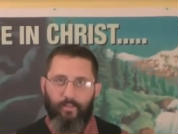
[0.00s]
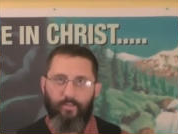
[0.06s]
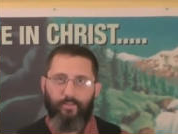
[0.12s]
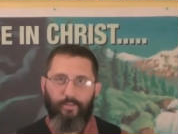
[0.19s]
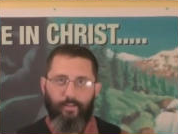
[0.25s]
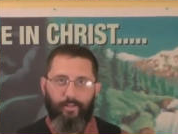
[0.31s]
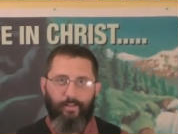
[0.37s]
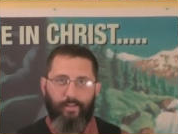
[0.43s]

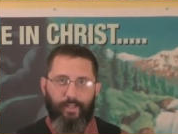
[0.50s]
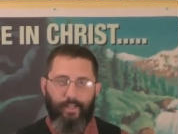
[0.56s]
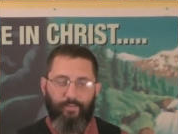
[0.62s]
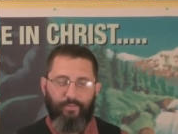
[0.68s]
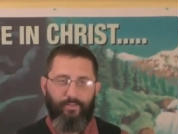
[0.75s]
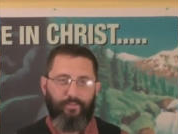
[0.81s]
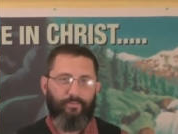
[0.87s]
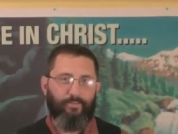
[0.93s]
So there you
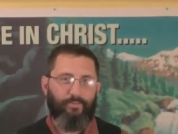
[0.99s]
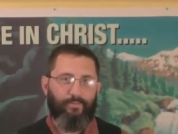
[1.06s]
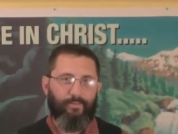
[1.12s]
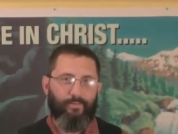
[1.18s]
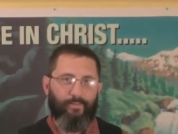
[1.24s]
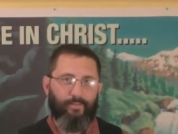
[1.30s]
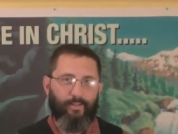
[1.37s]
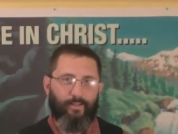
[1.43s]
have it.
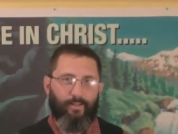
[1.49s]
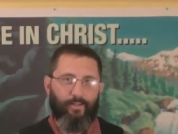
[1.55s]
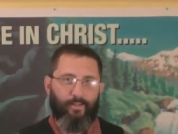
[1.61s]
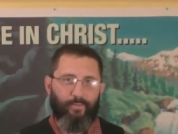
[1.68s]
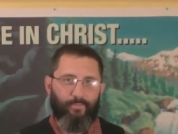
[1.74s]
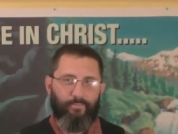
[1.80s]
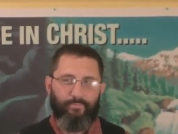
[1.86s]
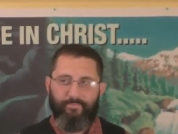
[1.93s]

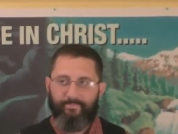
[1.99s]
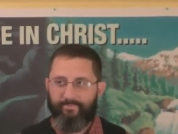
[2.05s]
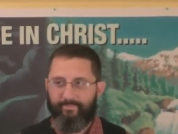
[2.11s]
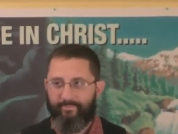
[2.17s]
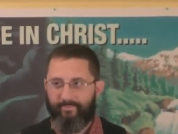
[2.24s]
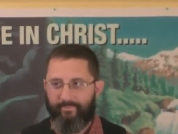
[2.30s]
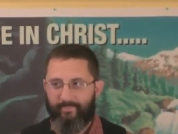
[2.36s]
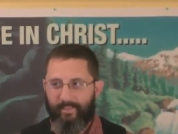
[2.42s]
Um,
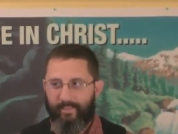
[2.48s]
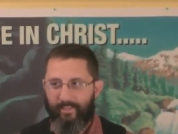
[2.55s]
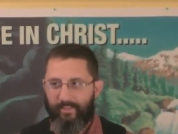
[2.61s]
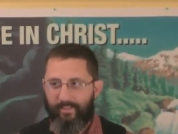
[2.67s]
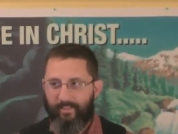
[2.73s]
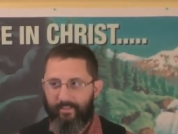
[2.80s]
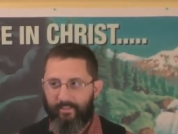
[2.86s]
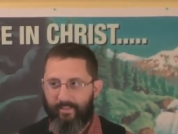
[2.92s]

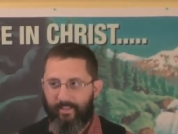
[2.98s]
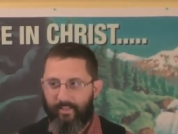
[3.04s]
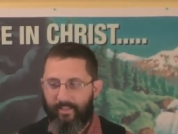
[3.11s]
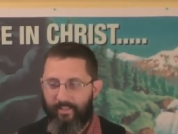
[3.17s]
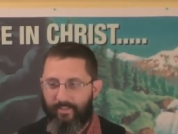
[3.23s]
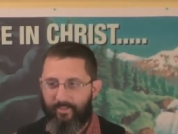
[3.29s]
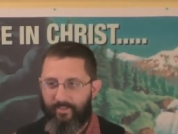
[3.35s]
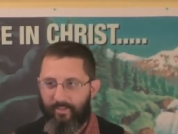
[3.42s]
I
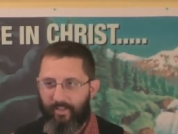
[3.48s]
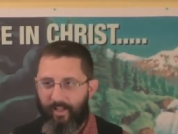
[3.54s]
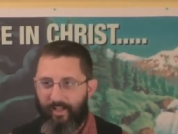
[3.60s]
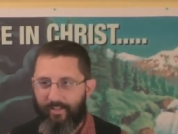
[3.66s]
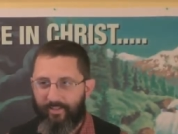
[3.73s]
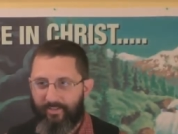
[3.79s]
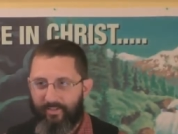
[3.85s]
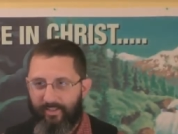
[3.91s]
can
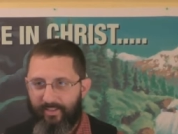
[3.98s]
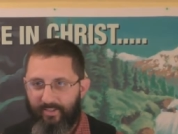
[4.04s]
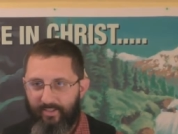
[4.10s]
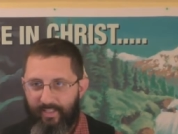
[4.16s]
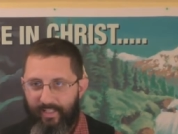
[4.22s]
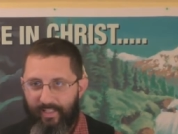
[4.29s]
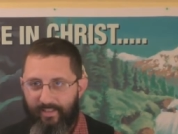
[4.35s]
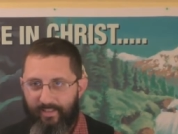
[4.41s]
honestly
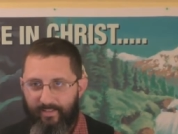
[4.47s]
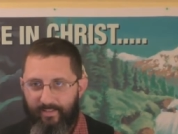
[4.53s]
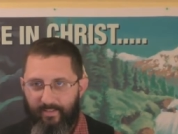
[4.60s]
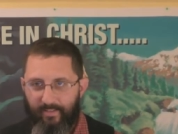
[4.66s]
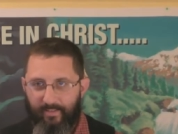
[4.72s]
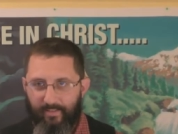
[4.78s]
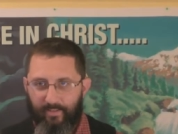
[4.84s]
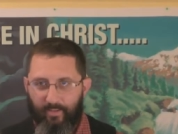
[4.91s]
say that
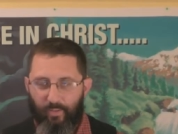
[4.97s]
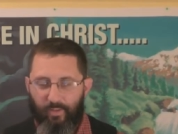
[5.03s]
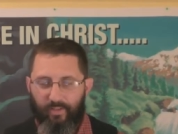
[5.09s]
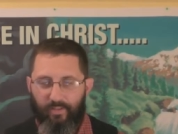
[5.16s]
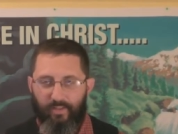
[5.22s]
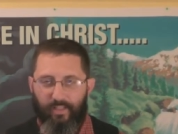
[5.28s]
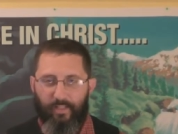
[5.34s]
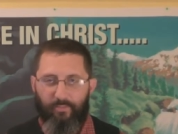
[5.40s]
uh,
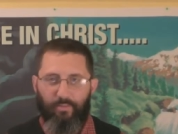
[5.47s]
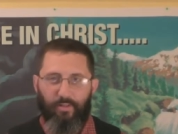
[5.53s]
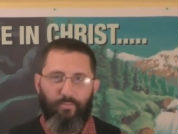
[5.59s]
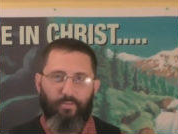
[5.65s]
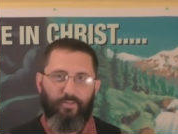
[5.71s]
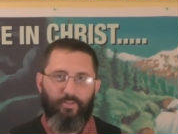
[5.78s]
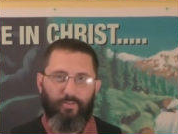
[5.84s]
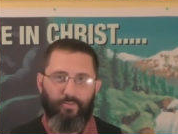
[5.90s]
going to that
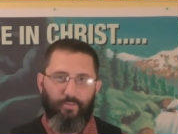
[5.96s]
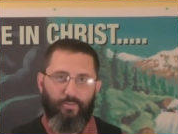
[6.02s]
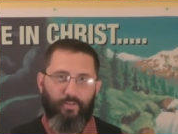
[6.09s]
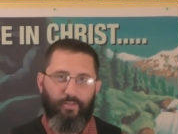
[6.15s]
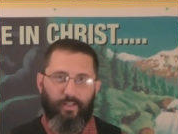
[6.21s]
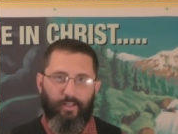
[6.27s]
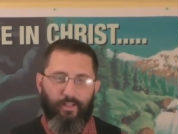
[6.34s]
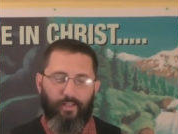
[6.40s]
public school
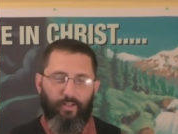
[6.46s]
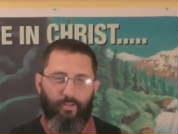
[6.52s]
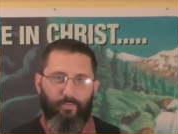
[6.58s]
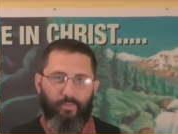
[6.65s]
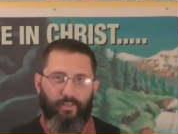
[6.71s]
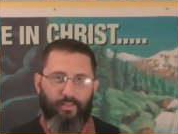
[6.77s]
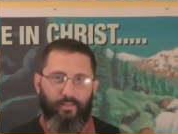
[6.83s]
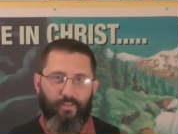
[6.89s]
did not
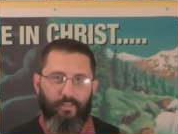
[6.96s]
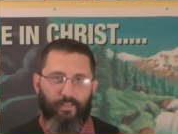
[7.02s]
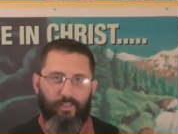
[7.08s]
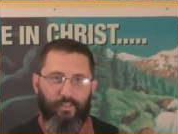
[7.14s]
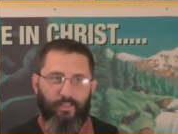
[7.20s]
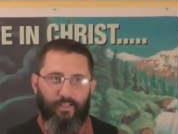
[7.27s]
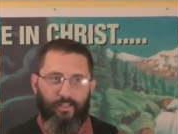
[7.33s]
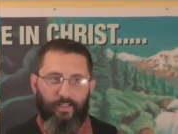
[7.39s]
help me
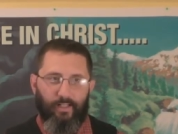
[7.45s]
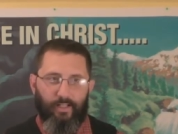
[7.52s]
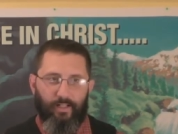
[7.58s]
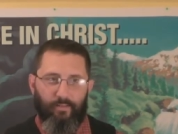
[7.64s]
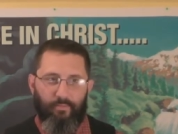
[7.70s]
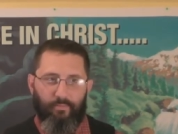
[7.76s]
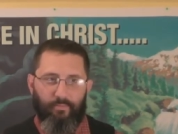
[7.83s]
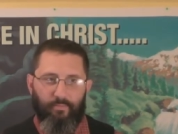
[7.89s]

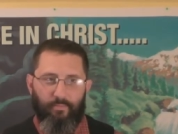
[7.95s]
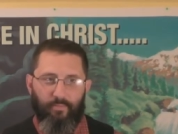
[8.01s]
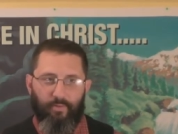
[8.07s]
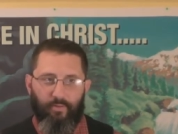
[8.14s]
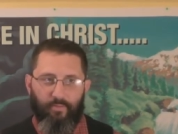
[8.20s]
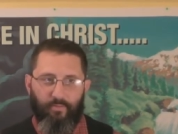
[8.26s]
um,